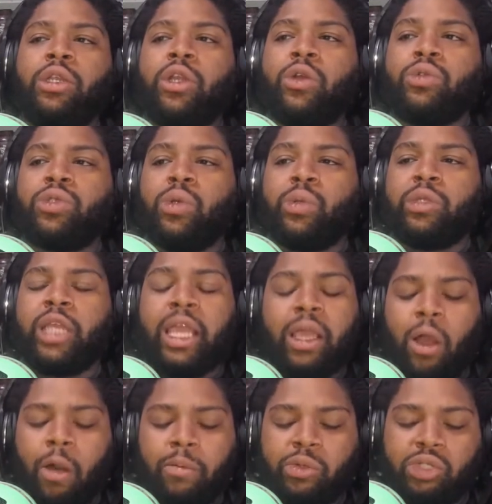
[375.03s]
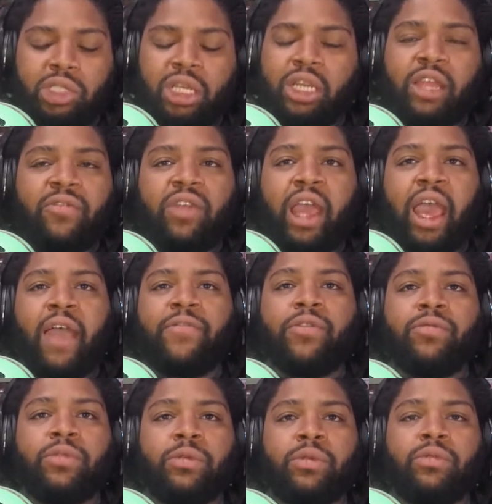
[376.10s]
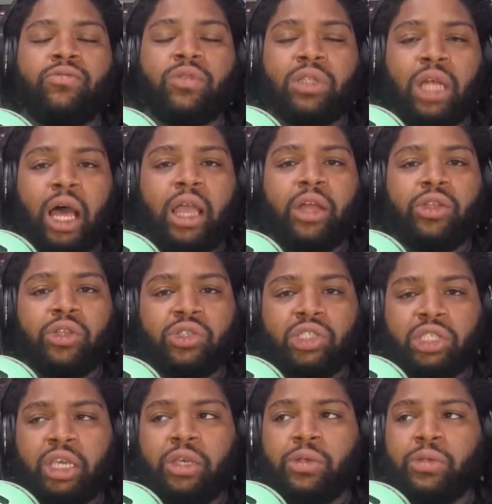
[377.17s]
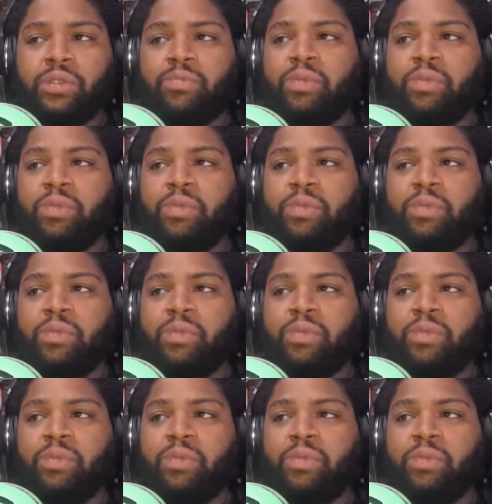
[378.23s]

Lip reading: So they almost didn't even have to rely on their skills,